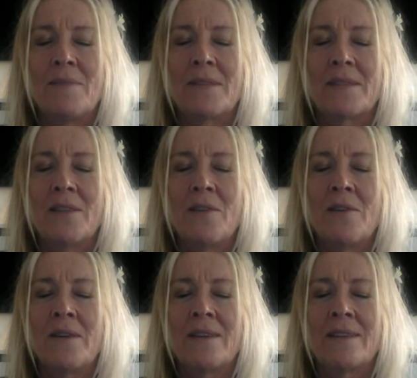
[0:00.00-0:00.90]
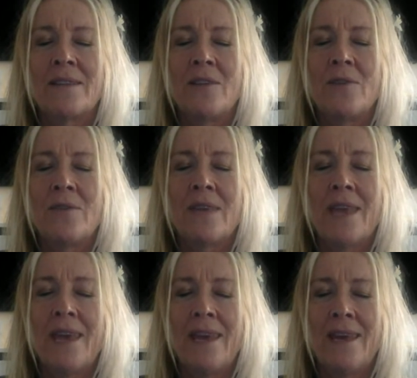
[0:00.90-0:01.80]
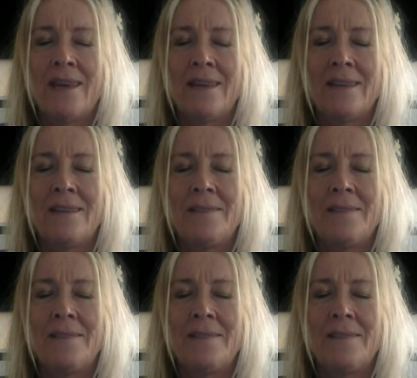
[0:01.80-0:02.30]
as long as you can,